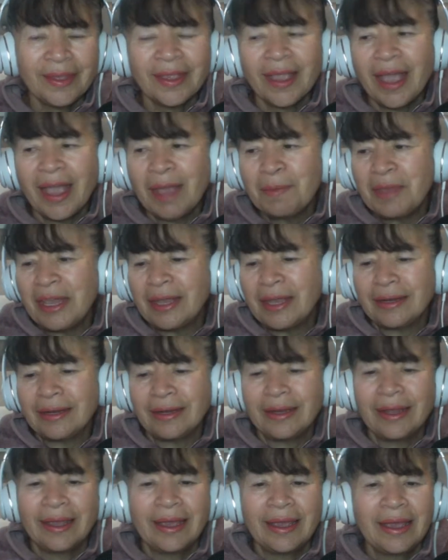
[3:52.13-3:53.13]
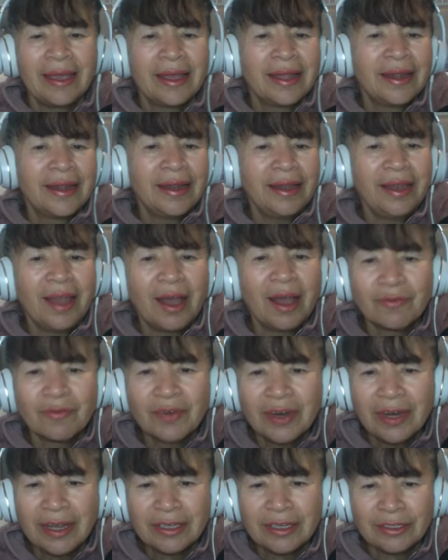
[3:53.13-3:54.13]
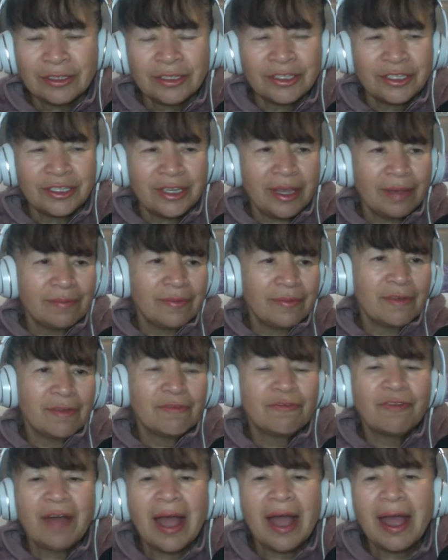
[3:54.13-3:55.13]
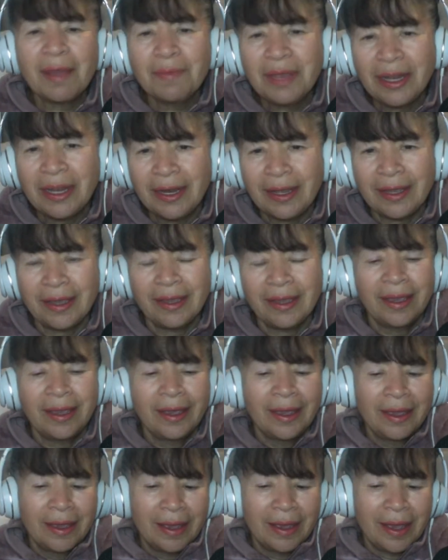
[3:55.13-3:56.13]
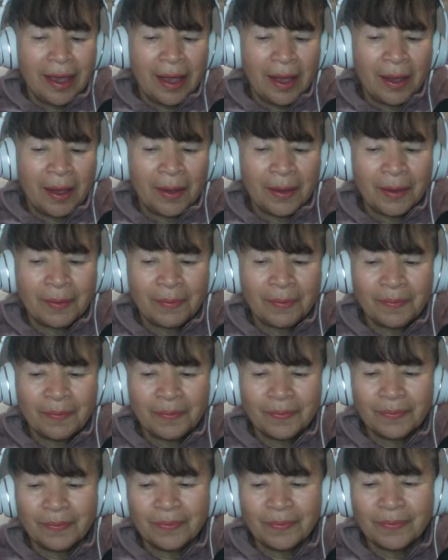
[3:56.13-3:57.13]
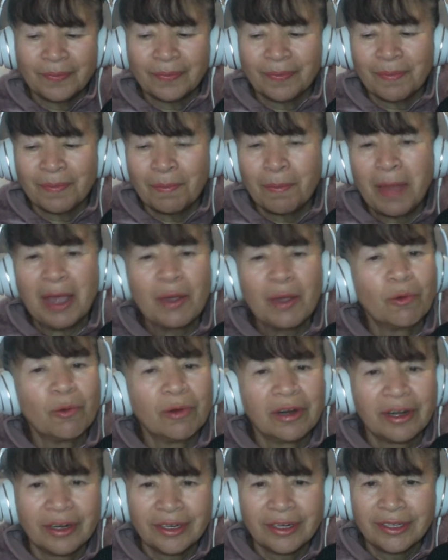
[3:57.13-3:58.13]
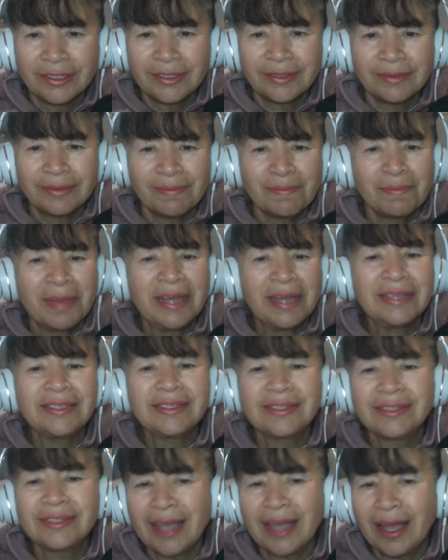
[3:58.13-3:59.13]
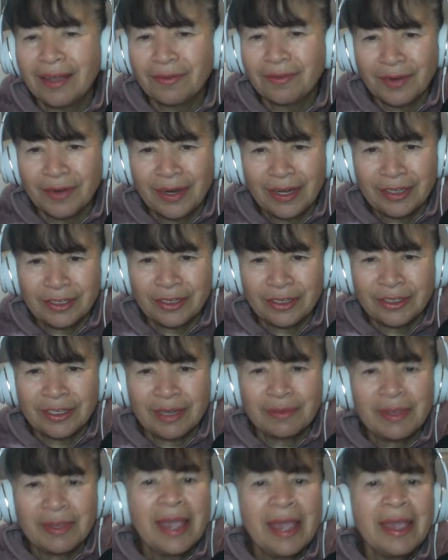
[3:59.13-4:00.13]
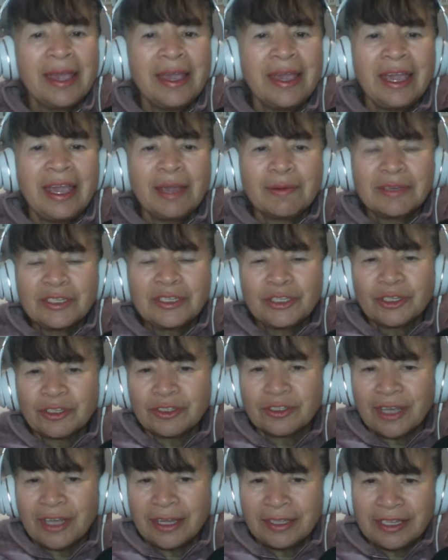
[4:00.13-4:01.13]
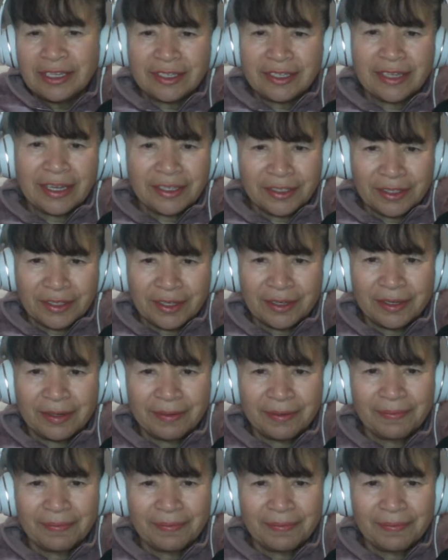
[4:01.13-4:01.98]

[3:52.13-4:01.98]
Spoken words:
I mean, love relationship, family, um, my world, my self relationship. It was just a disaster.